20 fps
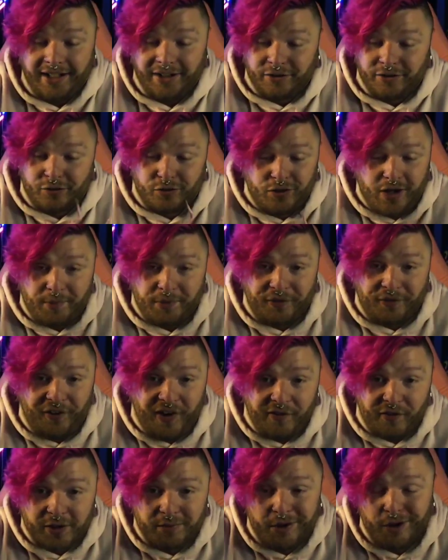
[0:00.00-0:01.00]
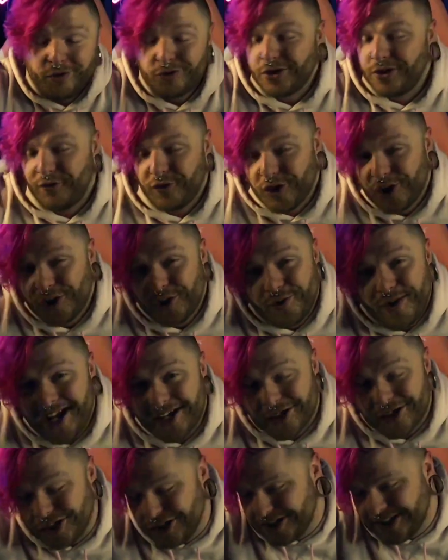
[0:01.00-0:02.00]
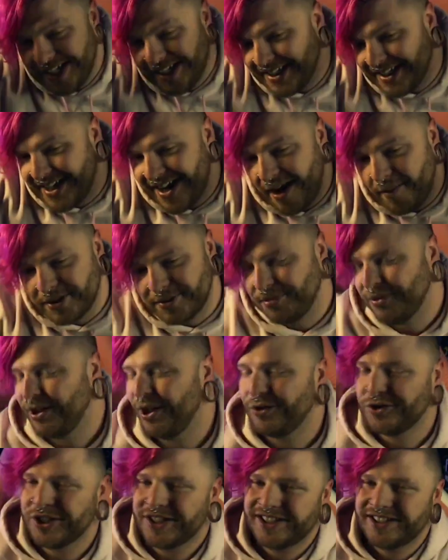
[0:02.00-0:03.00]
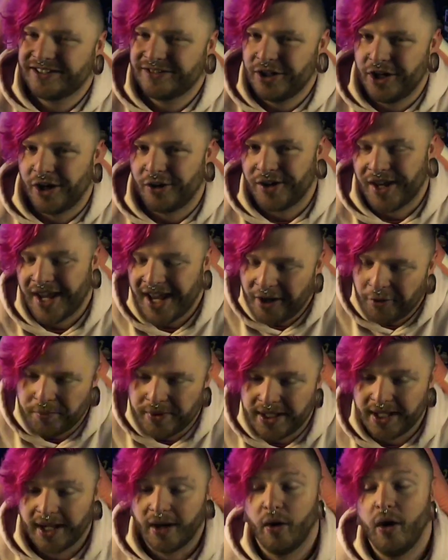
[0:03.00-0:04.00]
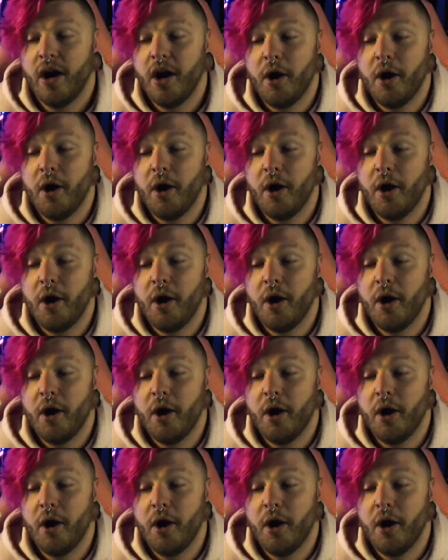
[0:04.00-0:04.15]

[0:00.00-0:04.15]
drop your favorite emoji for interactions in the comments below, just, to help me out.